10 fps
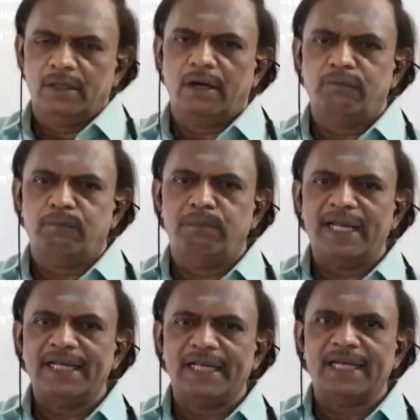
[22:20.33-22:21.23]
of
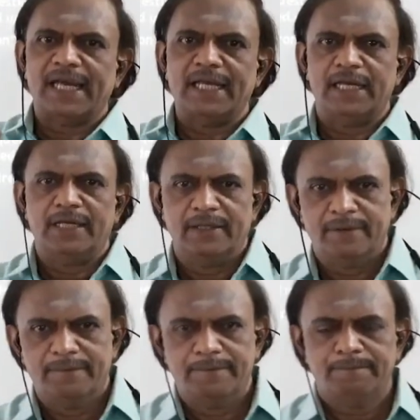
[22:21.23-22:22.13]
blood and iron.
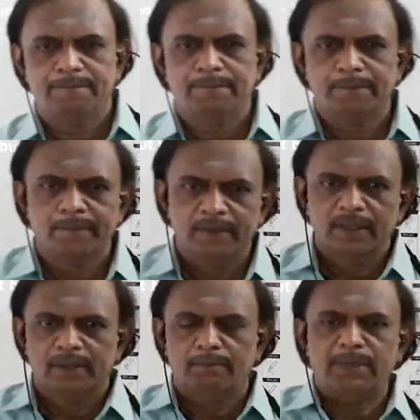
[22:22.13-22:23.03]

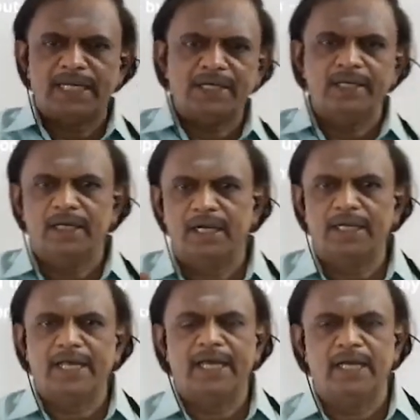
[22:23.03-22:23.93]
Blood
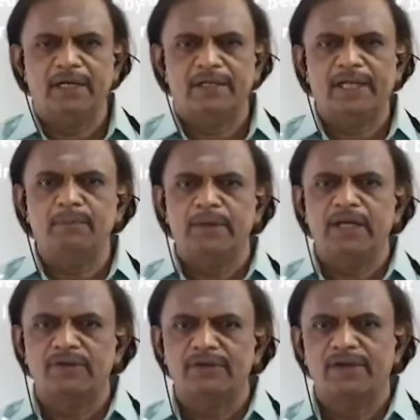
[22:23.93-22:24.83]
and iron, that
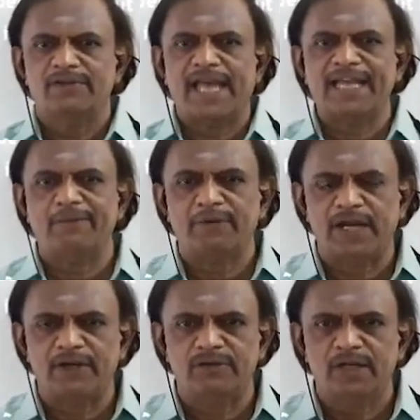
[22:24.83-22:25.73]
means
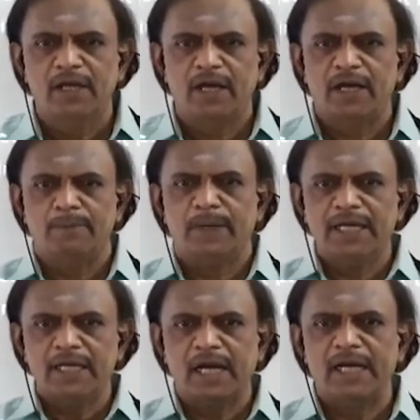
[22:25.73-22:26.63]
sacrifice, and
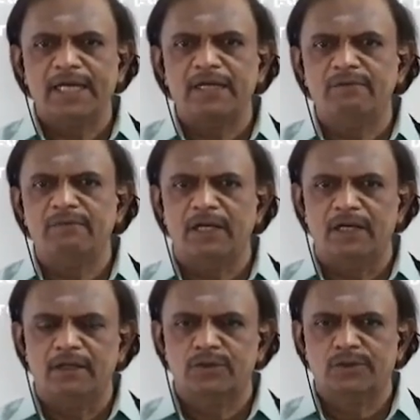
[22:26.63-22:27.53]
by iron
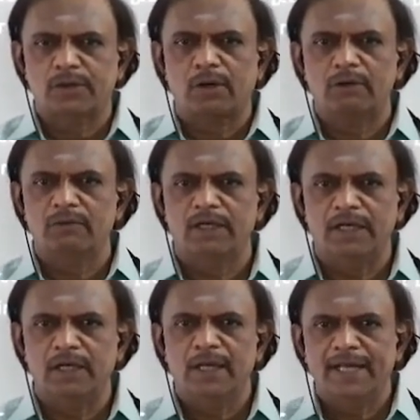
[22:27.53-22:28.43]
will, strong
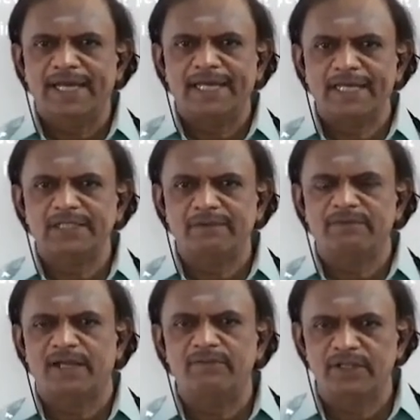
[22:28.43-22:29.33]
will, courage of
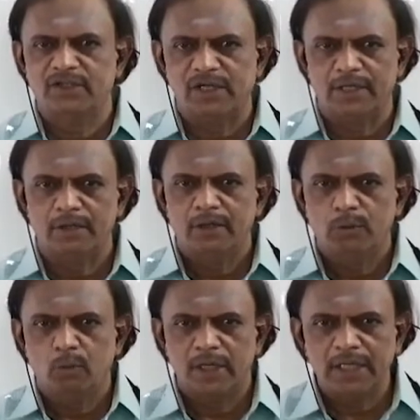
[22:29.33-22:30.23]
conviction,
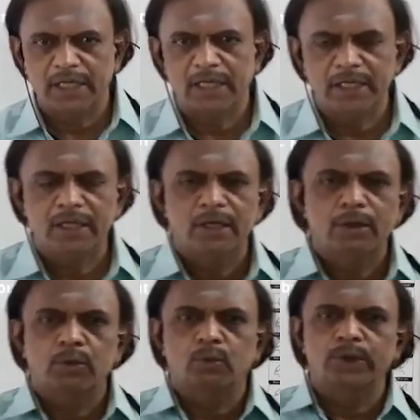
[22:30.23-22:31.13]
only
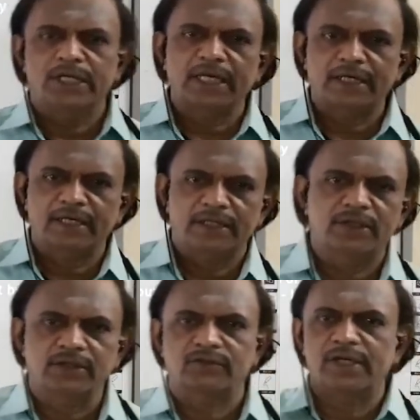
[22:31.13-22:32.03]
we can get
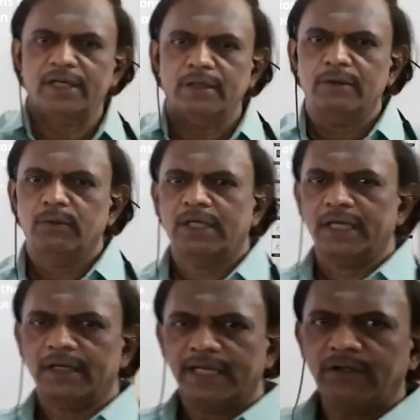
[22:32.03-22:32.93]
things done. We
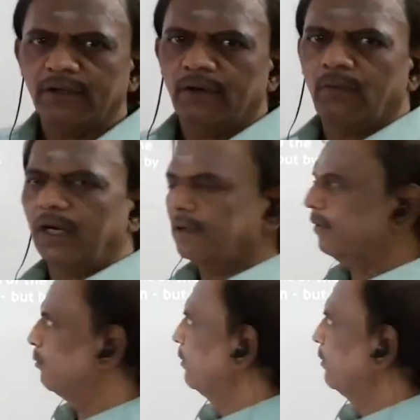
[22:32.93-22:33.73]
can get whatever we